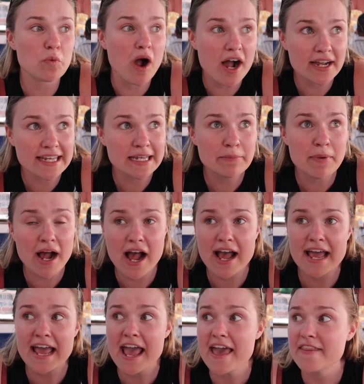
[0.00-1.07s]
walking
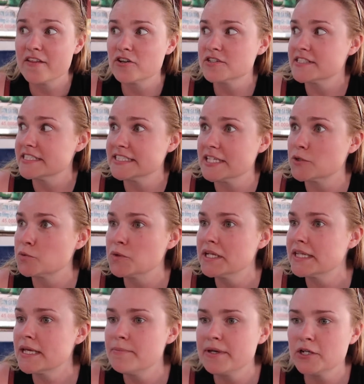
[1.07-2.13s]
by and there's a
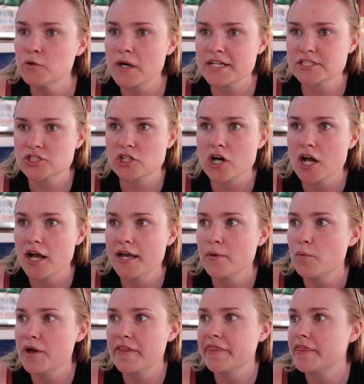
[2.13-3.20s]
really big restaurant
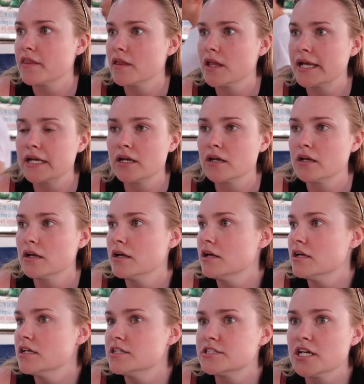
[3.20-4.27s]
with like
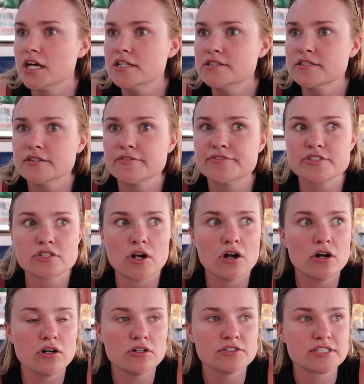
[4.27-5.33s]
tons of
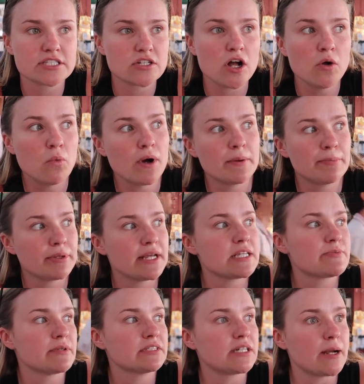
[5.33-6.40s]
stalls. It's all one
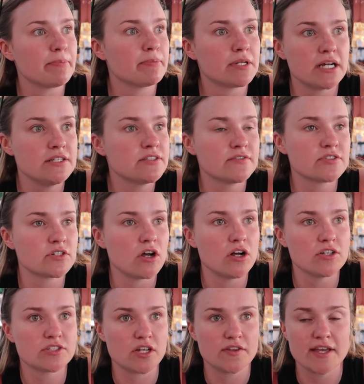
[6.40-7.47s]
place, but it's tons of
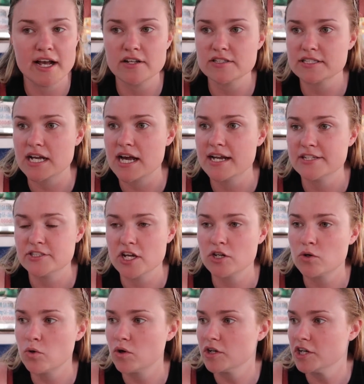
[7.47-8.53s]
stalls on the outside. It's on
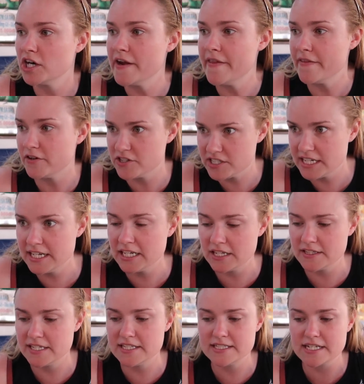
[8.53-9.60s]
a corner, and you're seating
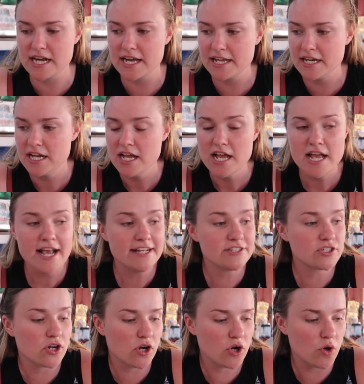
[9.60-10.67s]
on the inside. And
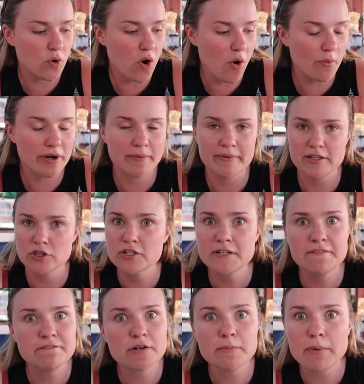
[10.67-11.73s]
so we're
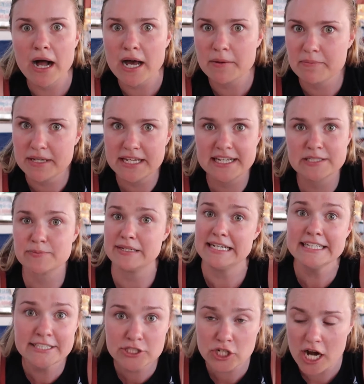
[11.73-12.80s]
looking for banh mi. We
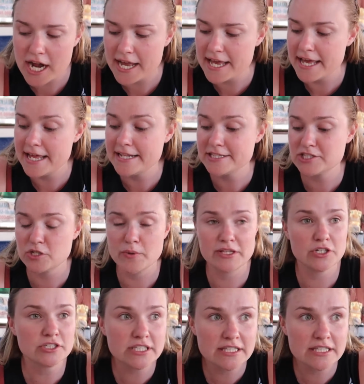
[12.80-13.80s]
need to try it. So